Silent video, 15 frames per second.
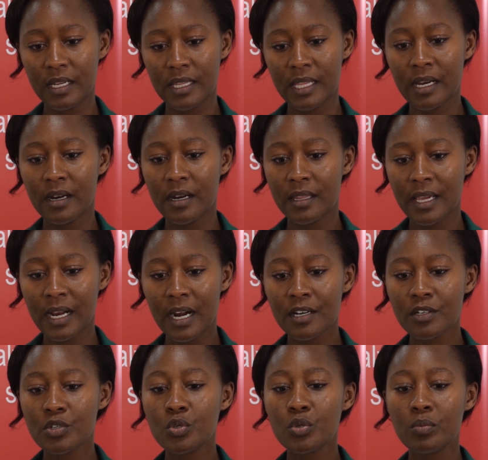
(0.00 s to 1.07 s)
there
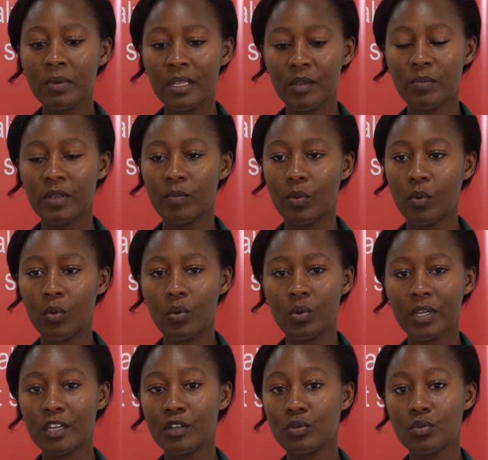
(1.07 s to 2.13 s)
aren't too many people who
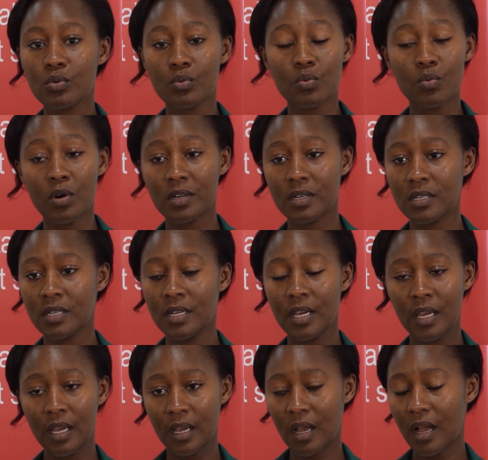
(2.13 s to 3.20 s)
can do what
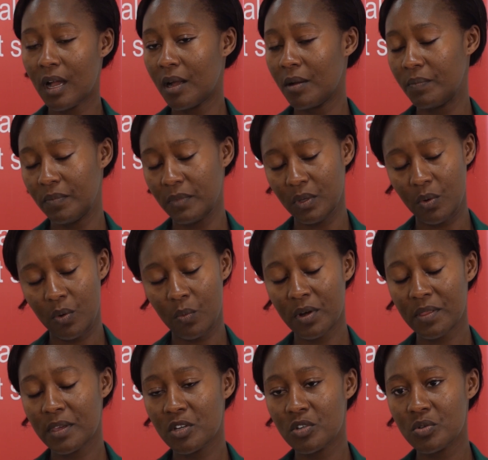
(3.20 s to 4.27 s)

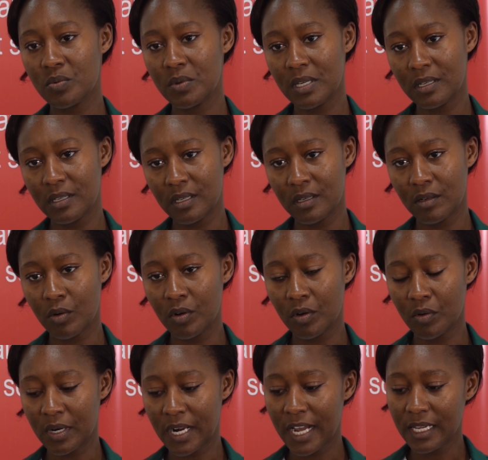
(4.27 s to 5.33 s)
they're doing
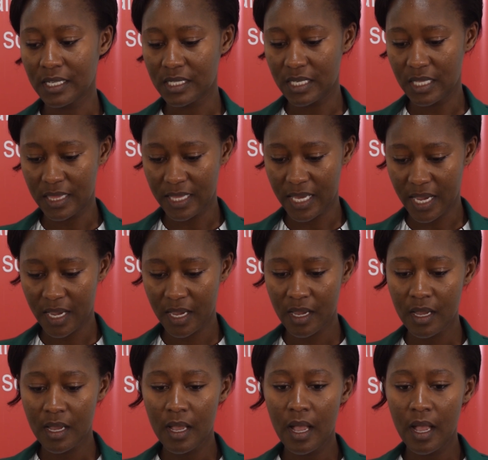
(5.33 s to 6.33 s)
on IT there.